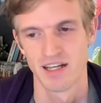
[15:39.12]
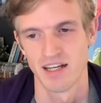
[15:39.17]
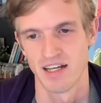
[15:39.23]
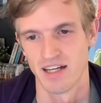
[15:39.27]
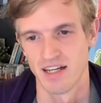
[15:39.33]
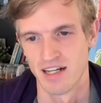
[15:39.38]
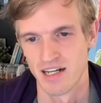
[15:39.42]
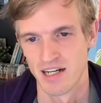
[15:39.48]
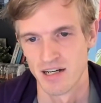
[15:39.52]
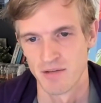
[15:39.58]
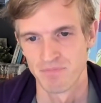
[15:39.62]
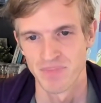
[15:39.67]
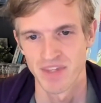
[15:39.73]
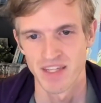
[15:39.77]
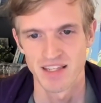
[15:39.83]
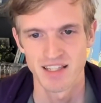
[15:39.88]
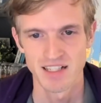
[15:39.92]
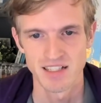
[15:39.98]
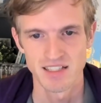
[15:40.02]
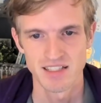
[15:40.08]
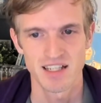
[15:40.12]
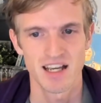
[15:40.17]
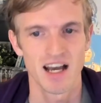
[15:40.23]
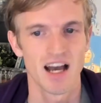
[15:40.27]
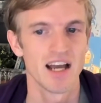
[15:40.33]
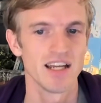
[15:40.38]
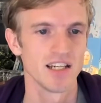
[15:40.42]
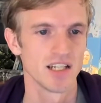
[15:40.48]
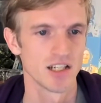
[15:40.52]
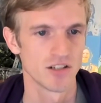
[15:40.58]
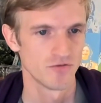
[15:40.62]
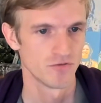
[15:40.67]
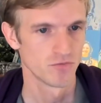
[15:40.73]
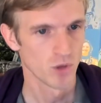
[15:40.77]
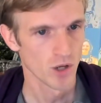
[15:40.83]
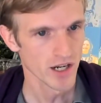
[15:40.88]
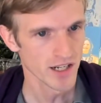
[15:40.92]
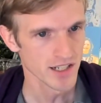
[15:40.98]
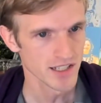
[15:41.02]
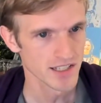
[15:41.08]
Um, this kind of
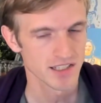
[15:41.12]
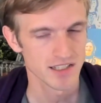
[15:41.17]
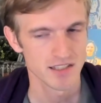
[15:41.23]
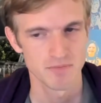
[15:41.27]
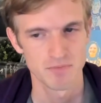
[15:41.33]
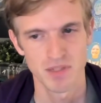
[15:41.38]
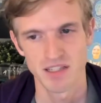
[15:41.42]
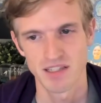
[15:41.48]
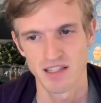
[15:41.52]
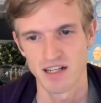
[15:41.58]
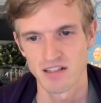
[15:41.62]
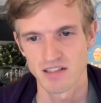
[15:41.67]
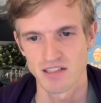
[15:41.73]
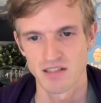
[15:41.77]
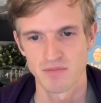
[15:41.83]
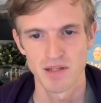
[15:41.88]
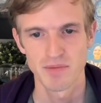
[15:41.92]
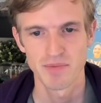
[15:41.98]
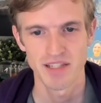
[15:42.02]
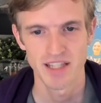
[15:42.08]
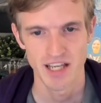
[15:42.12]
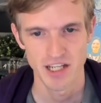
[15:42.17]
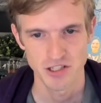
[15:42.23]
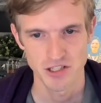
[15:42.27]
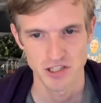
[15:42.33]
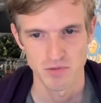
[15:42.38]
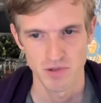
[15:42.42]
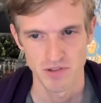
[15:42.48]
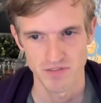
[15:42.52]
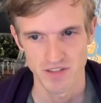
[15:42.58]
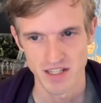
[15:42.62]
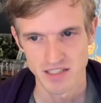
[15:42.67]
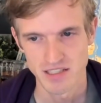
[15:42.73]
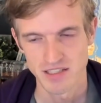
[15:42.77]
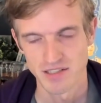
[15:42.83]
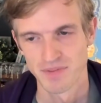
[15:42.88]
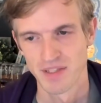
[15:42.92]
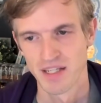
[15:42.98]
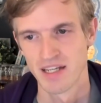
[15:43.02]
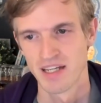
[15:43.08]
works, but there are some limitations with
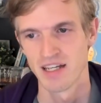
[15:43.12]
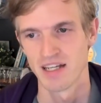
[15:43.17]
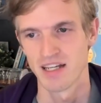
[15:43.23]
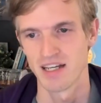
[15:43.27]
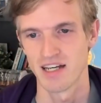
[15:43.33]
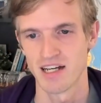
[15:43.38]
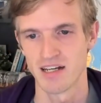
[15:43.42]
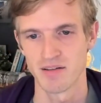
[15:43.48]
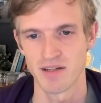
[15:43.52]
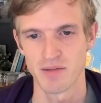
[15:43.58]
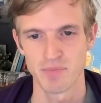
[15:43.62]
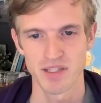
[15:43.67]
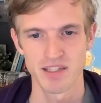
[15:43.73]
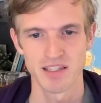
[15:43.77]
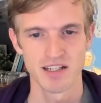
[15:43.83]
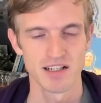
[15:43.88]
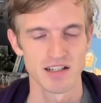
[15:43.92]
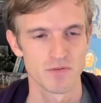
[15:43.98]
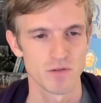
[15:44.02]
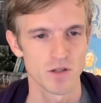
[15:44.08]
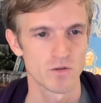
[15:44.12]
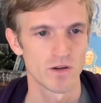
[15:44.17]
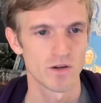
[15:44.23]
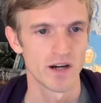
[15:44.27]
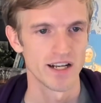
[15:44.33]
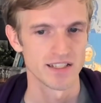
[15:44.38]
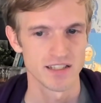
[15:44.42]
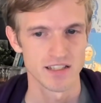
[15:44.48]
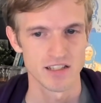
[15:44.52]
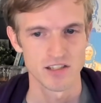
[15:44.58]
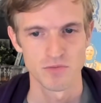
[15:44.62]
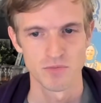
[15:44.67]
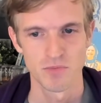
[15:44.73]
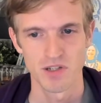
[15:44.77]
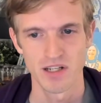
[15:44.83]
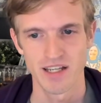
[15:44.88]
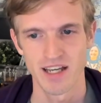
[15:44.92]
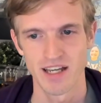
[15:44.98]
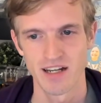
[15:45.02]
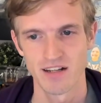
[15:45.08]
this. Uh, in particular, it requires that the
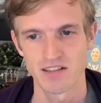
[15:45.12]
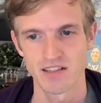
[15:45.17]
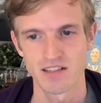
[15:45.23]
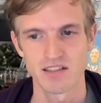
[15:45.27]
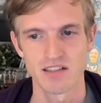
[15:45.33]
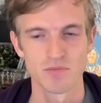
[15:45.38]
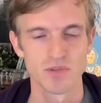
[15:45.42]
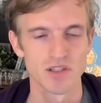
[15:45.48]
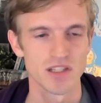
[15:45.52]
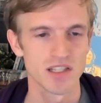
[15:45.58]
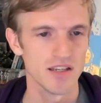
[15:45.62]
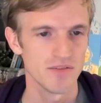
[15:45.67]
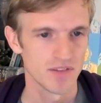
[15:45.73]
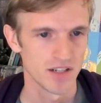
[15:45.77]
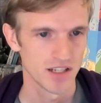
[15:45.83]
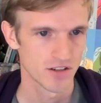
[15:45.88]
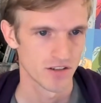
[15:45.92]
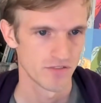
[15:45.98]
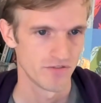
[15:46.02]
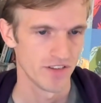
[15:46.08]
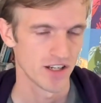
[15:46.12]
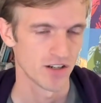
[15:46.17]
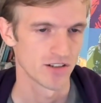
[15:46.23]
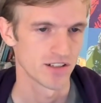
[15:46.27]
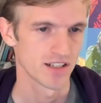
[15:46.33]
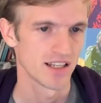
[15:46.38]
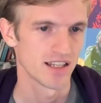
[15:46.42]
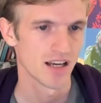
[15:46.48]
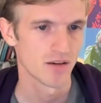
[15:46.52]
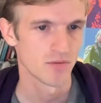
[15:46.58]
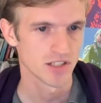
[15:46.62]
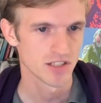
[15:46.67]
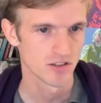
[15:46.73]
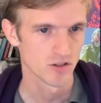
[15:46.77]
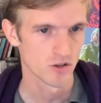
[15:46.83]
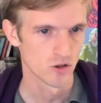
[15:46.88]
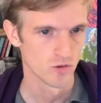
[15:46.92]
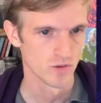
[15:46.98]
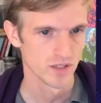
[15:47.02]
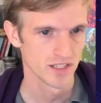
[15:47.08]
symbolicators somewhat evenly configured, and that
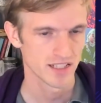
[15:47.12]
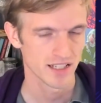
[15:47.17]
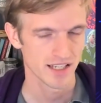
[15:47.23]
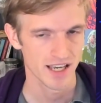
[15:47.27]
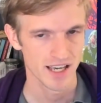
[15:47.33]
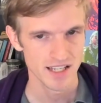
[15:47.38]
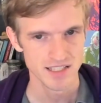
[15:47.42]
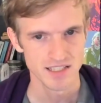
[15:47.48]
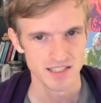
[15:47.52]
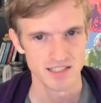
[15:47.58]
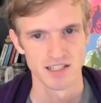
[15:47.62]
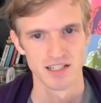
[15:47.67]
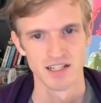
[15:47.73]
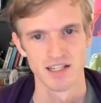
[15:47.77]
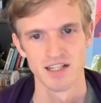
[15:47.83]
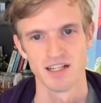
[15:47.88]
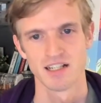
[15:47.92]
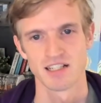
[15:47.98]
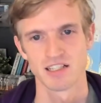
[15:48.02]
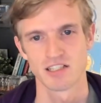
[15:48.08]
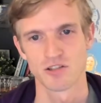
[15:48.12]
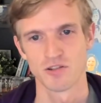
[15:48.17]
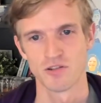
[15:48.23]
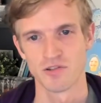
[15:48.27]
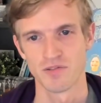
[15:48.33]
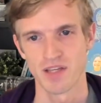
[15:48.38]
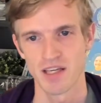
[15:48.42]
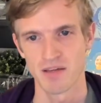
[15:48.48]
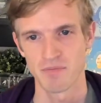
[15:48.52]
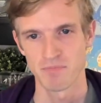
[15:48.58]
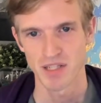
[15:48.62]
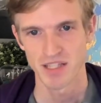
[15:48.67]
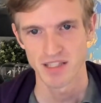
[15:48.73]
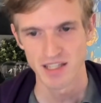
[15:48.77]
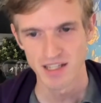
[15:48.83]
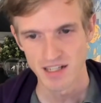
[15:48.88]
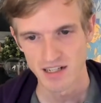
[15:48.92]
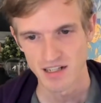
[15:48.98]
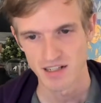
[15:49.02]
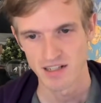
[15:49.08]
wasn't always the case. So in
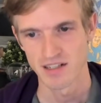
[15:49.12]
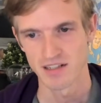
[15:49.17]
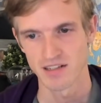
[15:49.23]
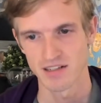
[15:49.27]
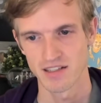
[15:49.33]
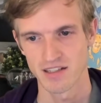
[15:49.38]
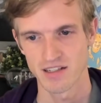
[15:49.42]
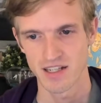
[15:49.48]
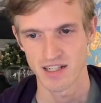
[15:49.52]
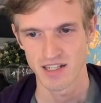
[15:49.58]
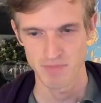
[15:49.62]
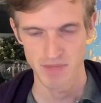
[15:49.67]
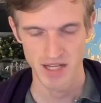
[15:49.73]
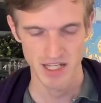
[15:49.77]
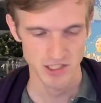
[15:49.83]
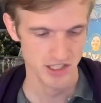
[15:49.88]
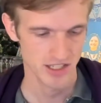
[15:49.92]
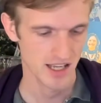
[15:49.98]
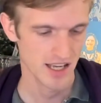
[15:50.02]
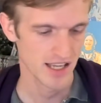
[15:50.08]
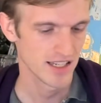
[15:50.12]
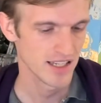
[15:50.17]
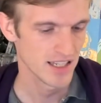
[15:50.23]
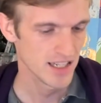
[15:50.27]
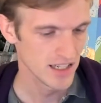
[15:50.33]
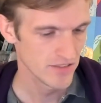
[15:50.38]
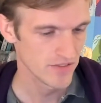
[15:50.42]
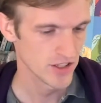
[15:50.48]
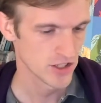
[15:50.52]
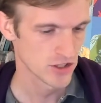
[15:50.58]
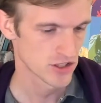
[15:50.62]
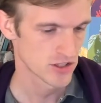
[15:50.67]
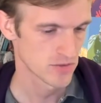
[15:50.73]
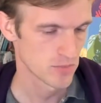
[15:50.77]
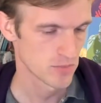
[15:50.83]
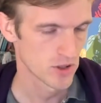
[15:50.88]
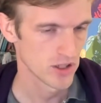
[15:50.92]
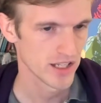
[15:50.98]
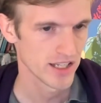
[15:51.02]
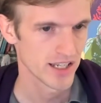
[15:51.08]
particular, you can imagine an individual
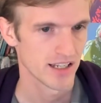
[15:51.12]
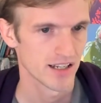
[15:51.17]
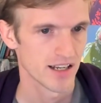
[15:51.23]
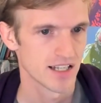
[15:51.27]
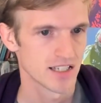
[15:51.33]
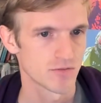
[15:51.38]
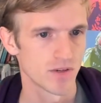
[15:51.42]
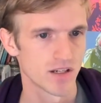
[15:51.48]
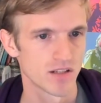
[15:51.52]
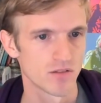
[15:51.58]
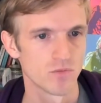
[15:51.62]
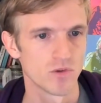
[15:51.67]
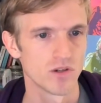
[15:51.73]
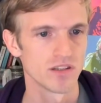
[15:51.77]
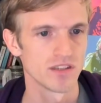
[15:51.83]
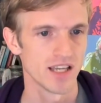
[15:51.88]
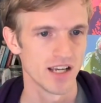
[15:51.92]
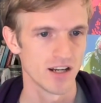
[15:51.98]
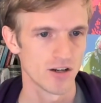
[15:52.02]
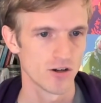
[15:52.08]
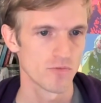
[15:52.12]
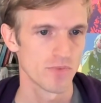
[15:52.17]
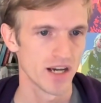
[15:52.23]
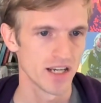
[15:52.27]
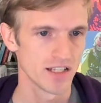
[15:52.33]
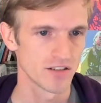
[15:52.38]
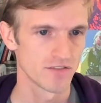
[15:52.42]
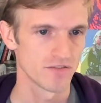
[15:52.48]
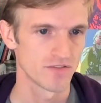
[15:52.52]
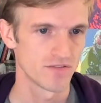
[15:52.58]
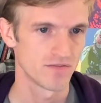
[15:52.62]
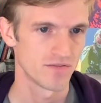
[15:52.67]
symbolicator has around one terabyte of